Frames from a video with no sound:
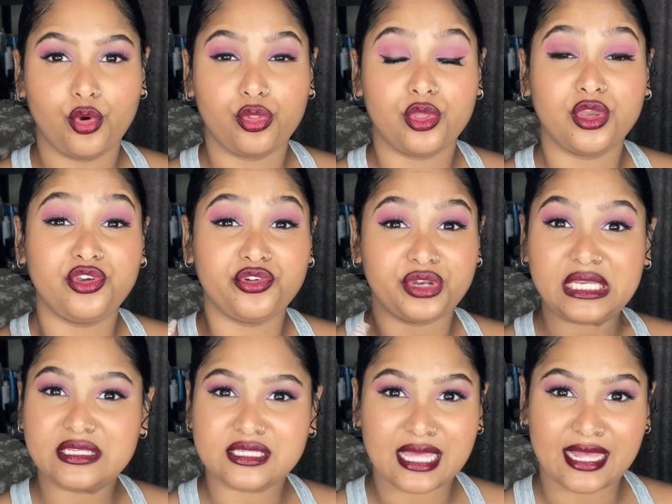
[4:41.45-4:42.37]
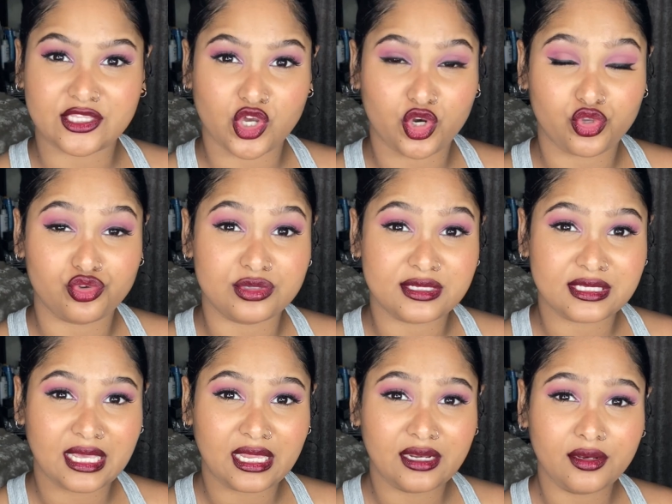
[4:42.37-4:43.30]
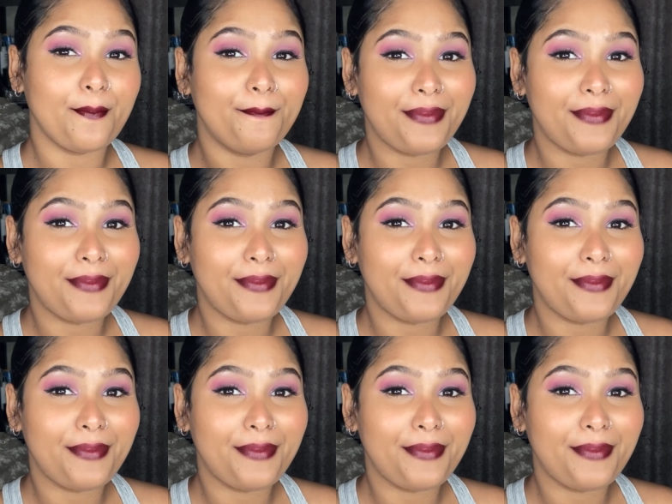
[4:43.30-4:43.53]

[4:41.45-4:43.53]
the grease that's on your skin,